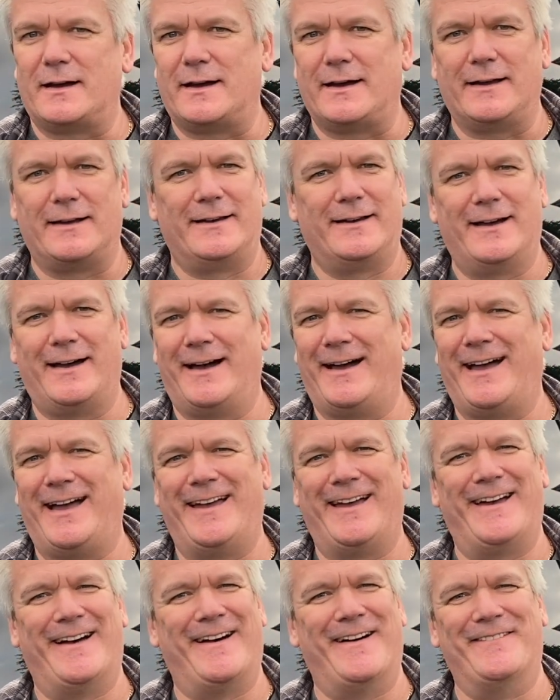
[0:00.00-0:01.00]
I
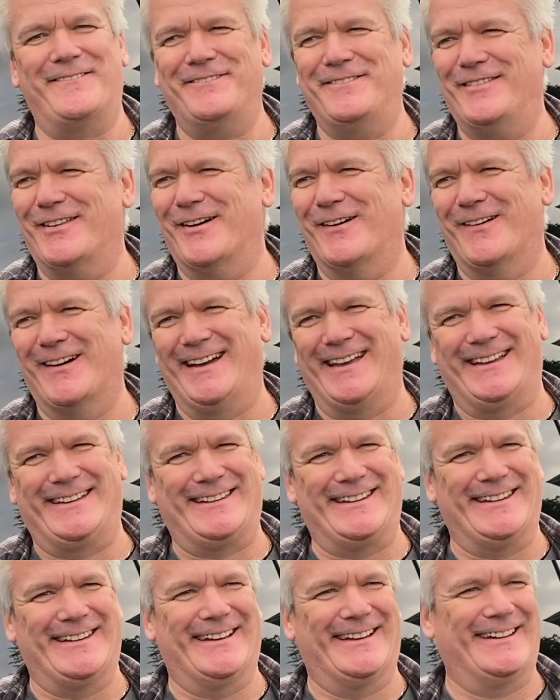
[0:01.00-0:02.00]
have no
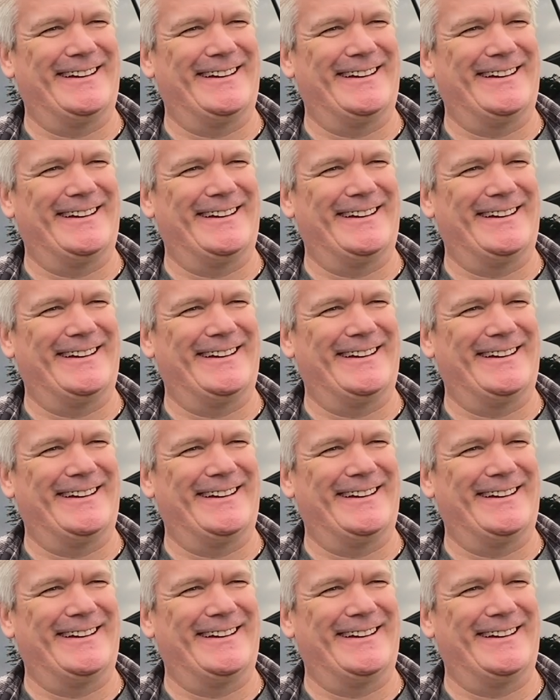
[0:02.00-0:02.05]
idea.